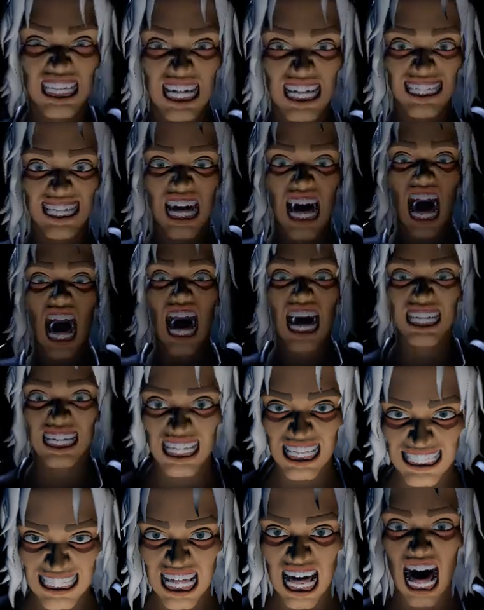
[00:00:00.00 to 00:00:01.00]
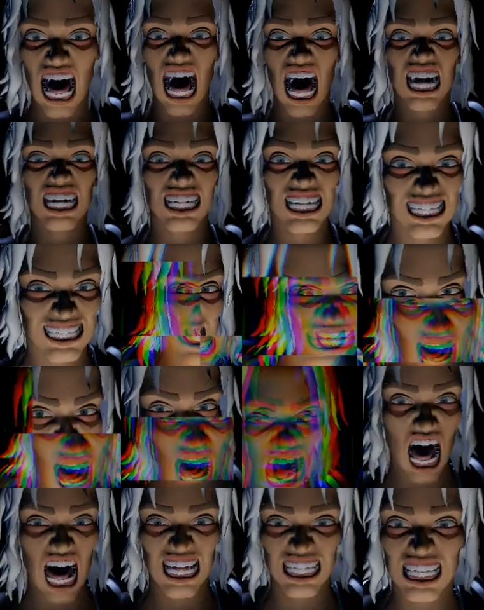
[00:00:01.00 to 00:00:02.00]
You die! You die! You
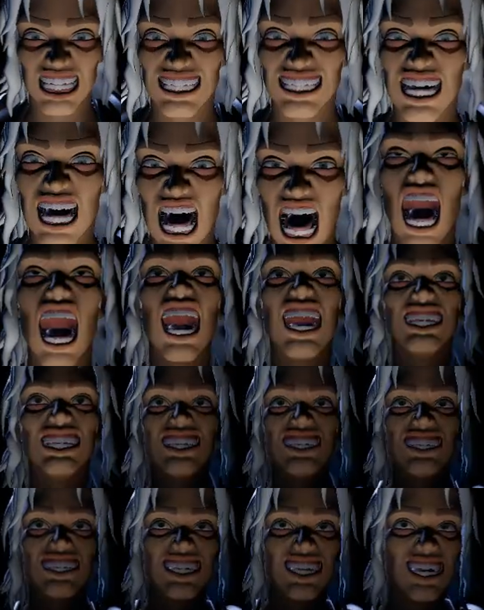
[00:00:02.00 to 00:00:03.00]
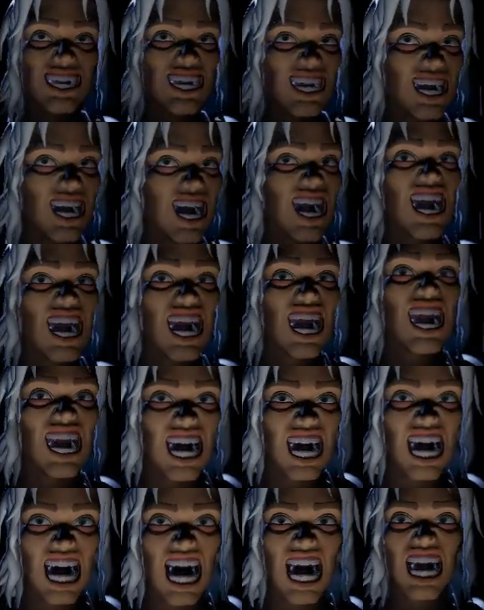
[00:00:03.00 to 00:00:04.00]
die! You die! We need to stop listening
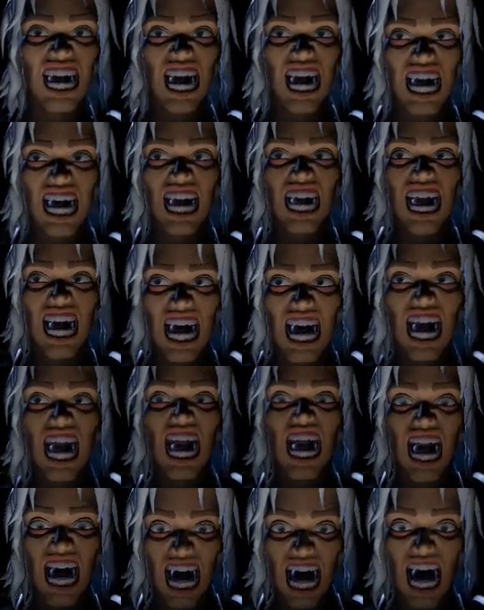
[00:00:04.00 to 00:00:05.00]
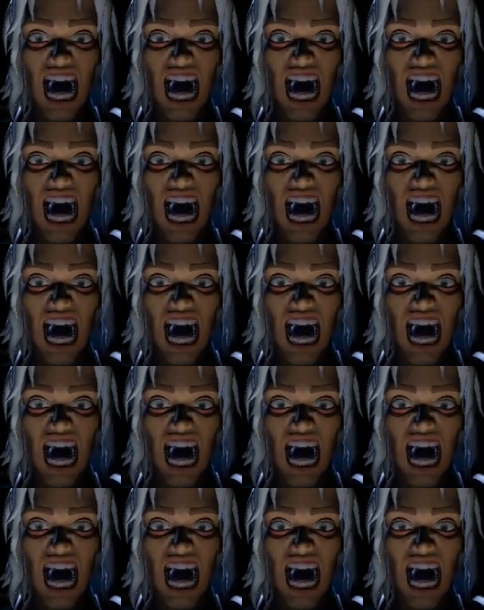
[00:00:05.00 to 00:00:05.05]
to chat.